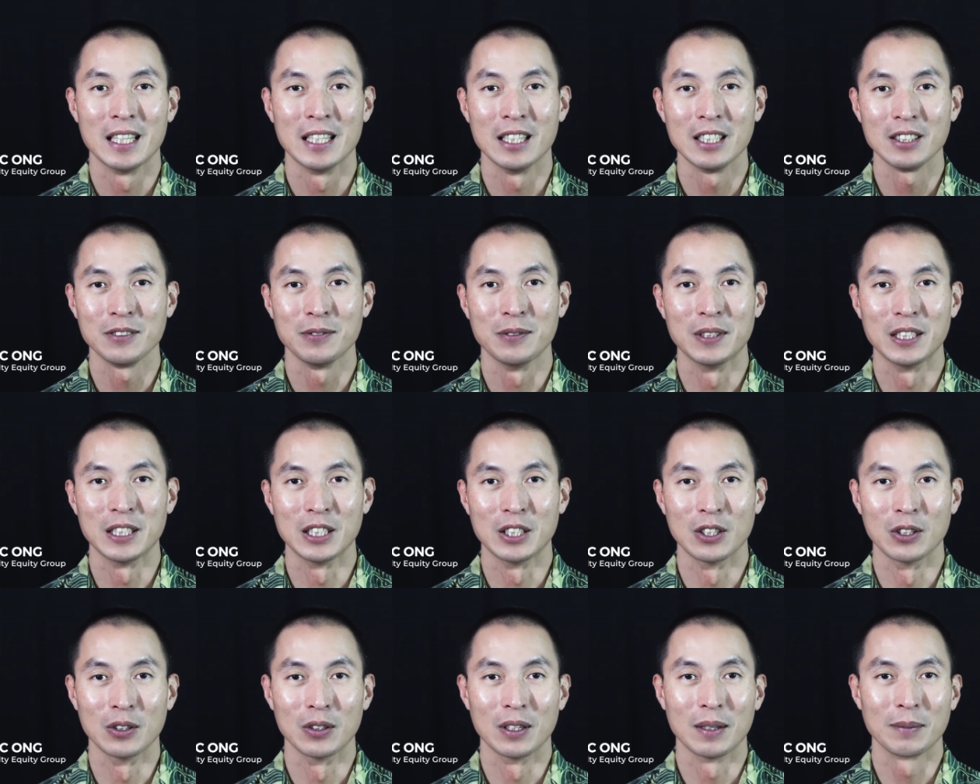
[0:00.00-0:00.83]
In this
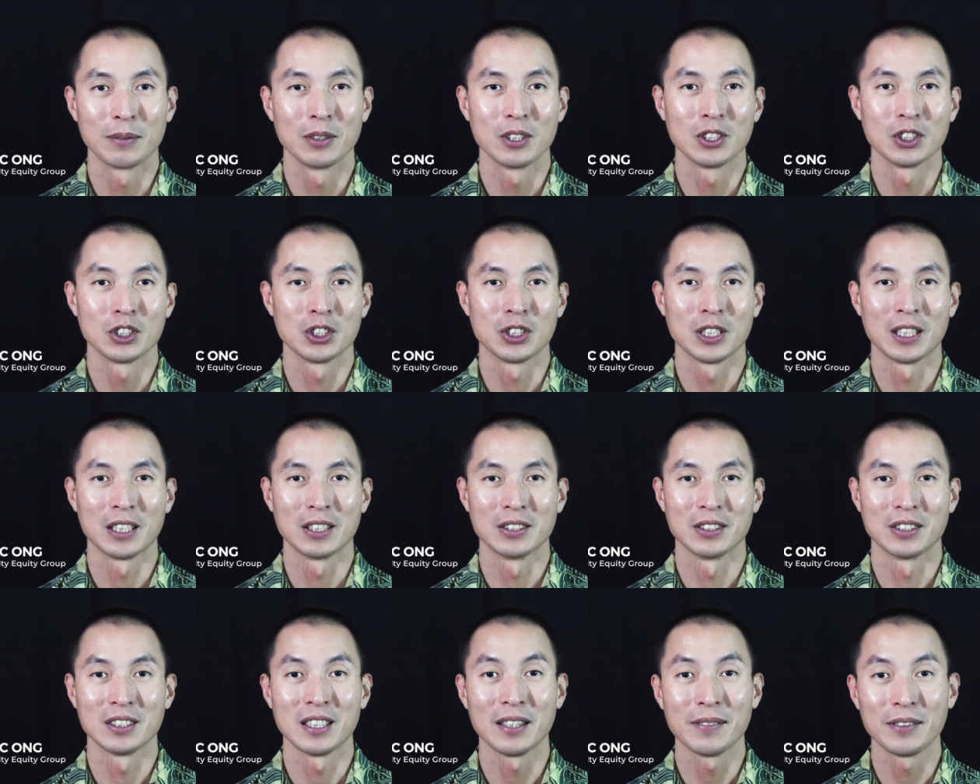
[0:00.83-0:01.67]
video, I'm going to
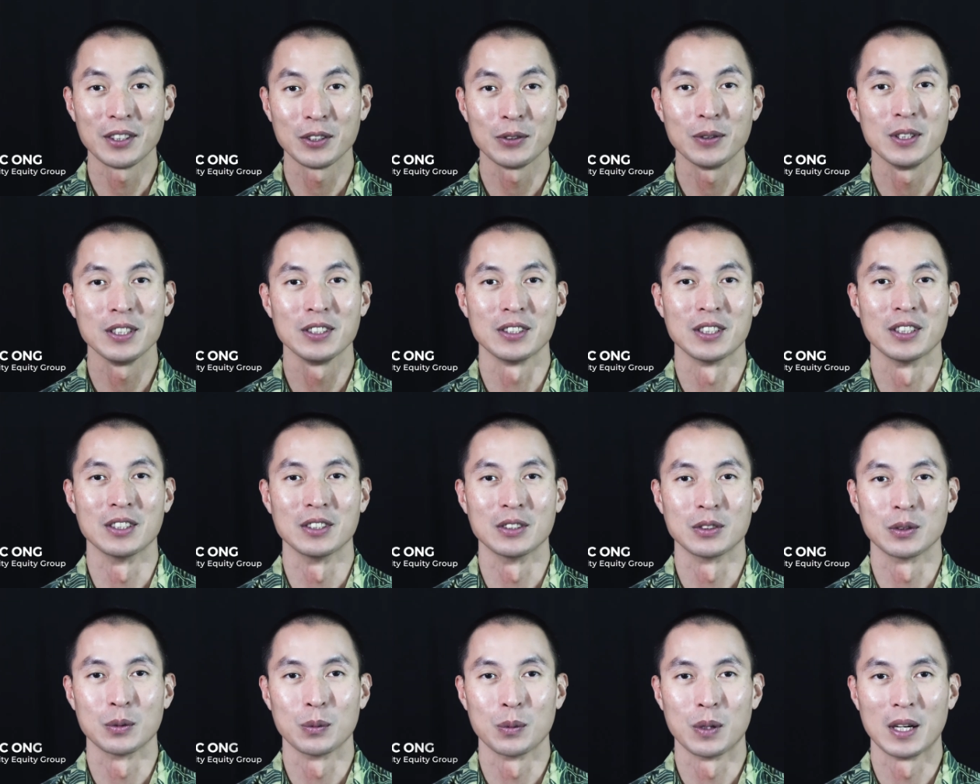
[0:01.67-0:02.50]
share 7
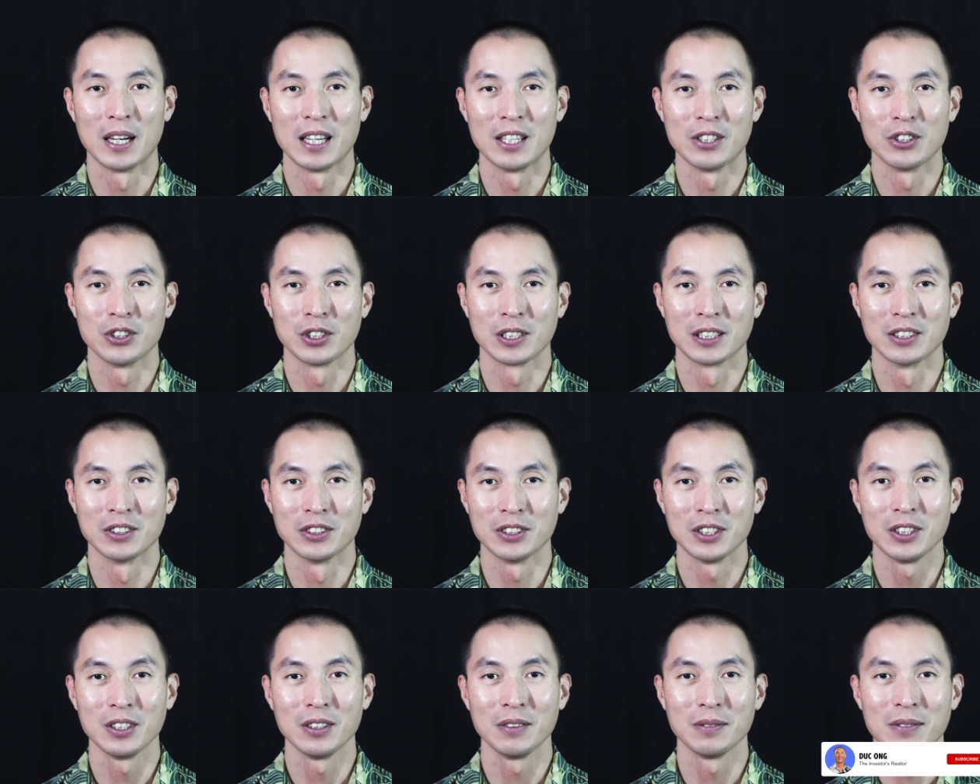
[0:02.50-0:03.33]
reasons why you should
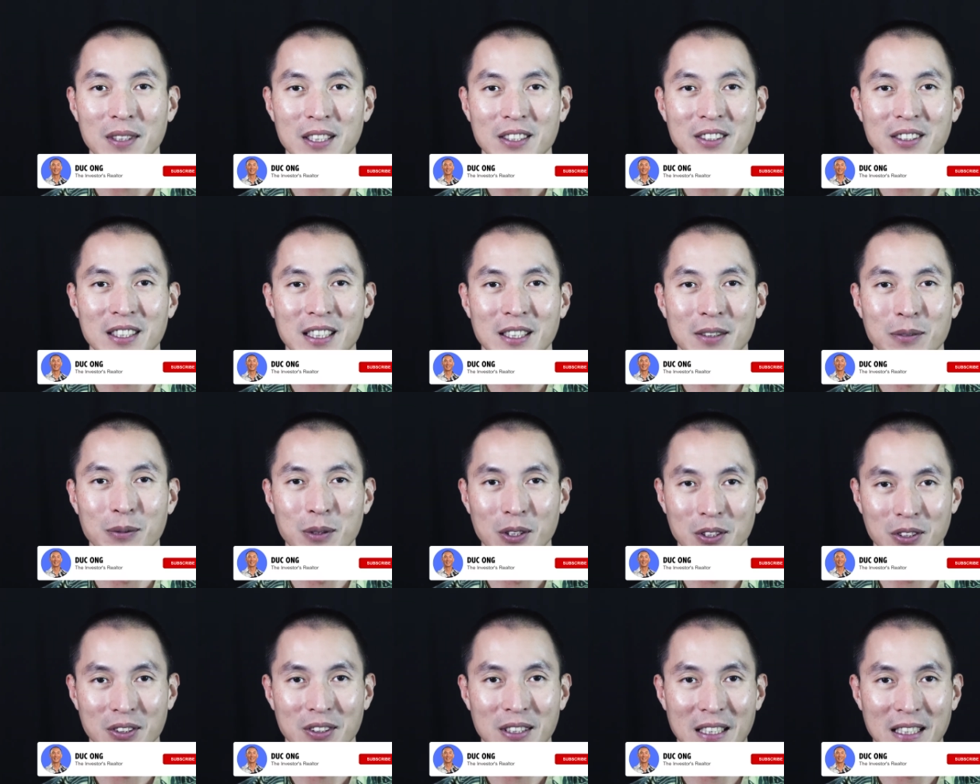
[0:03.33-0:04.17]
consider investing in
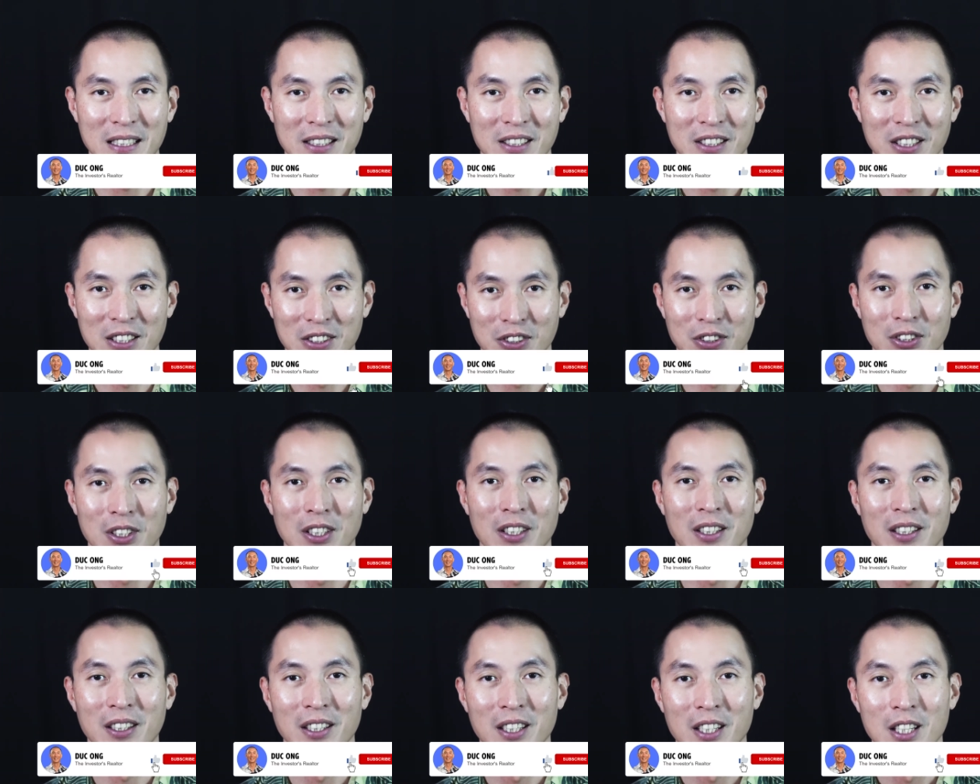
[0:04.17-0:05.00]
real estate this
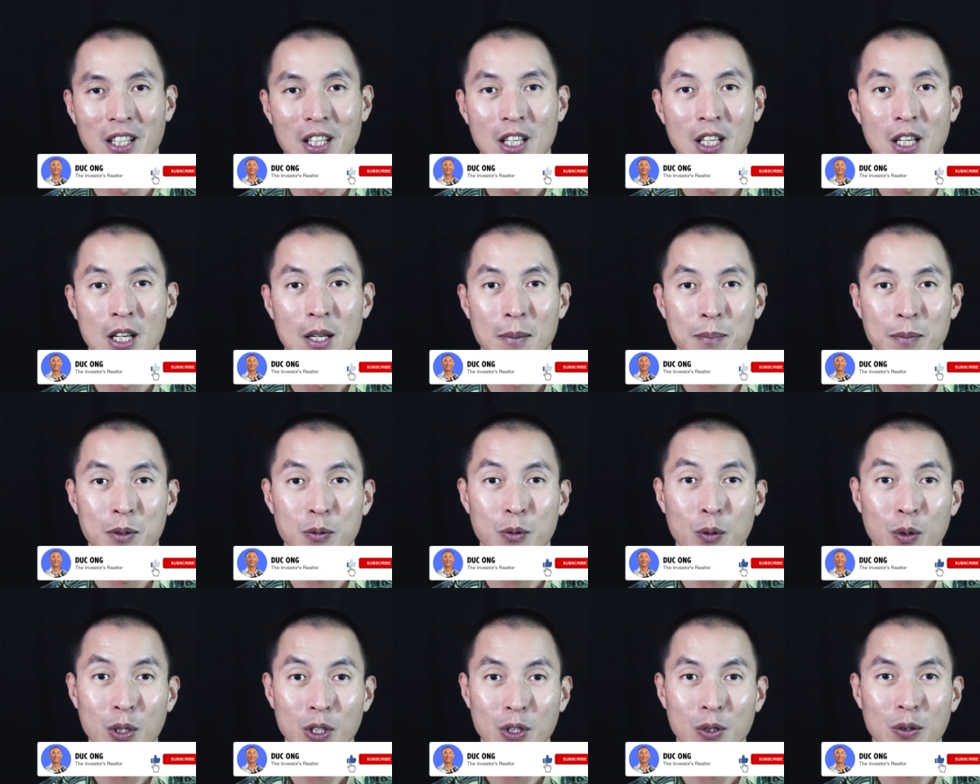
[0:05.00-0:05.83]
year.
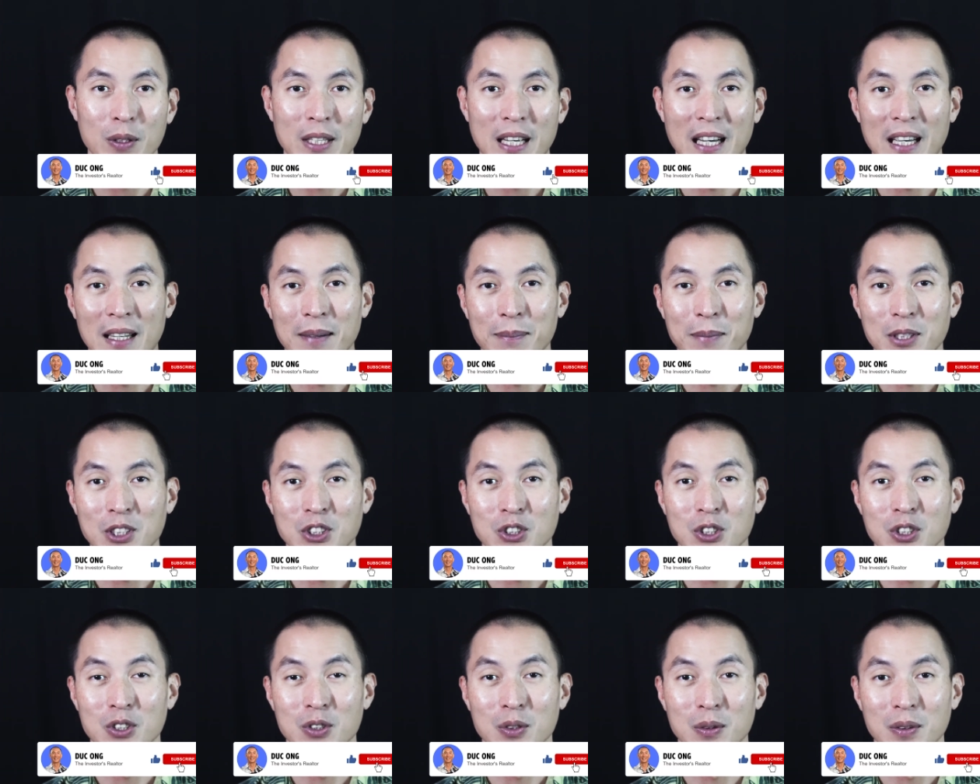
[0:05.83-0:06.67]
Before we do that, make
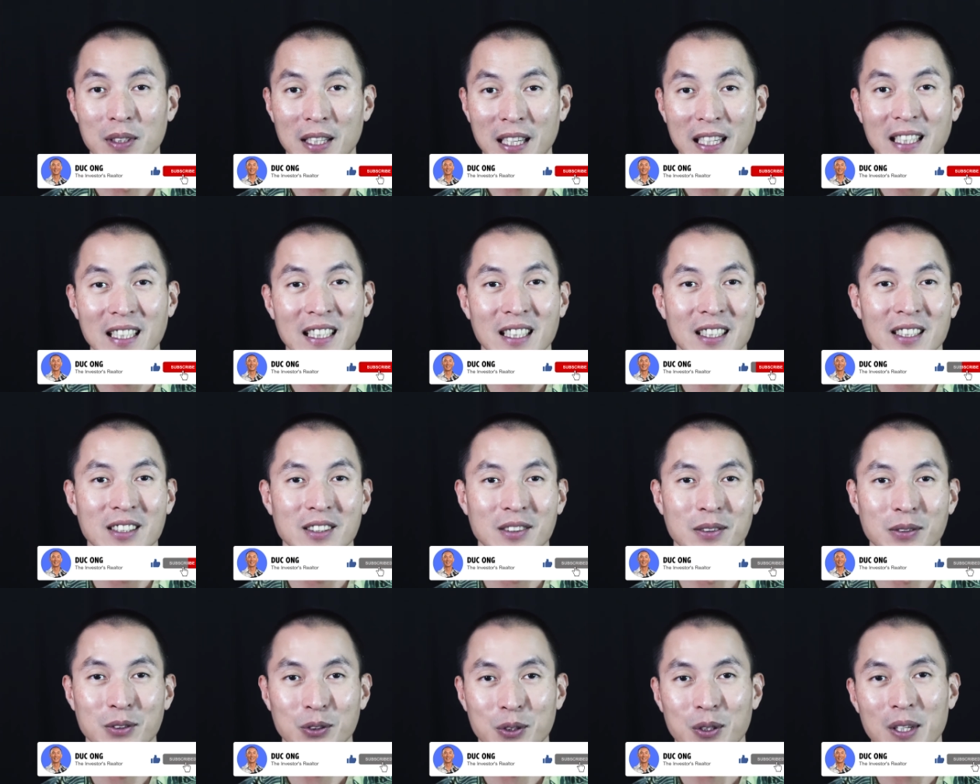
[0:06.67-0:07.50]
sure to like,
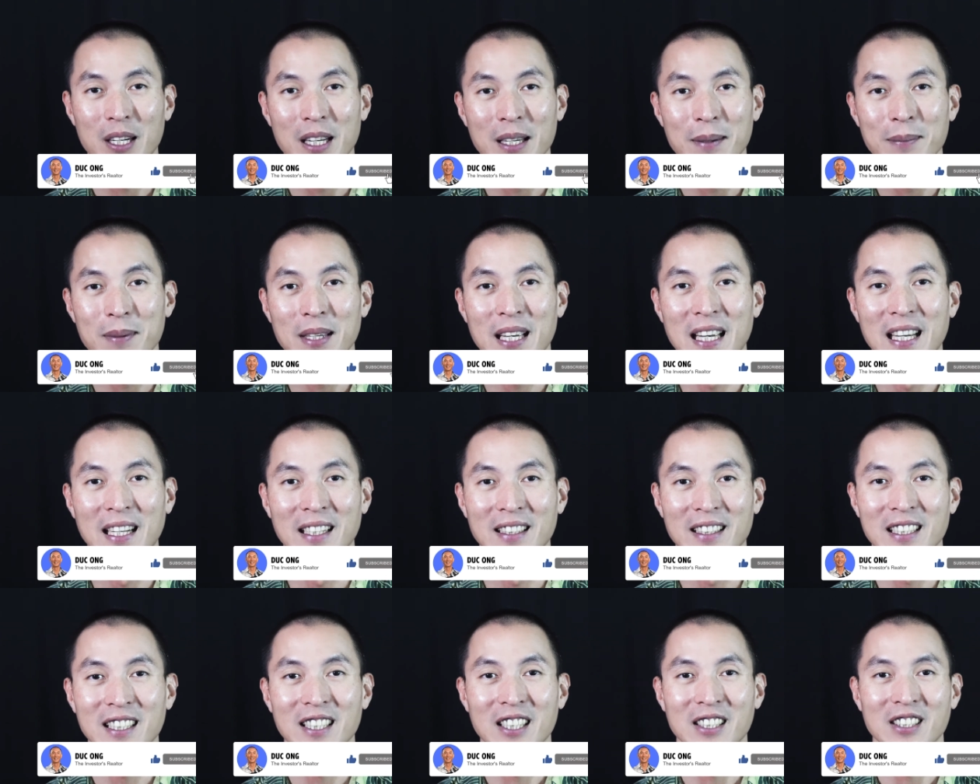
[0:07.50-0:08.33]
subscribe,
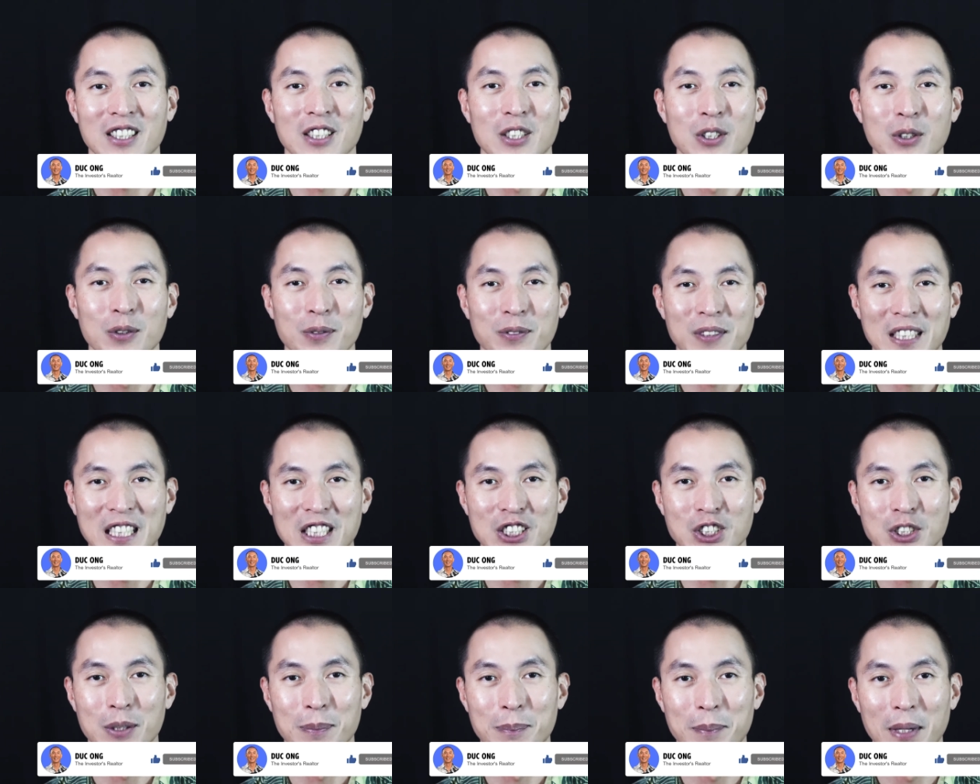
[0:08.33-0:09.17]
and click on the
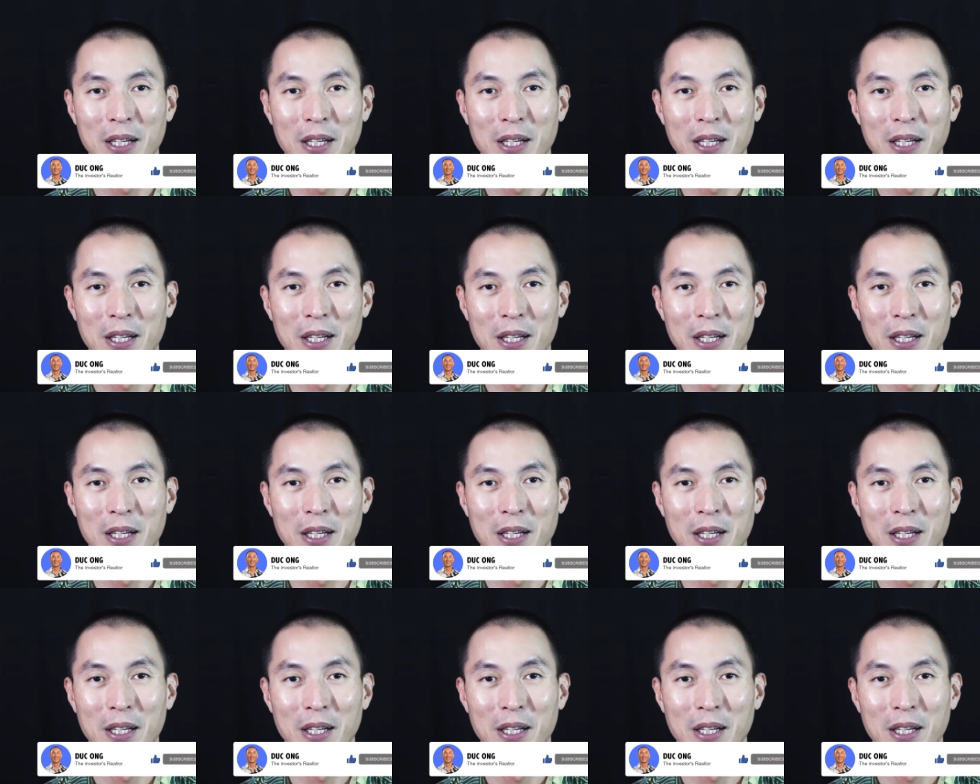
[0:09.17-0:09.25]
notification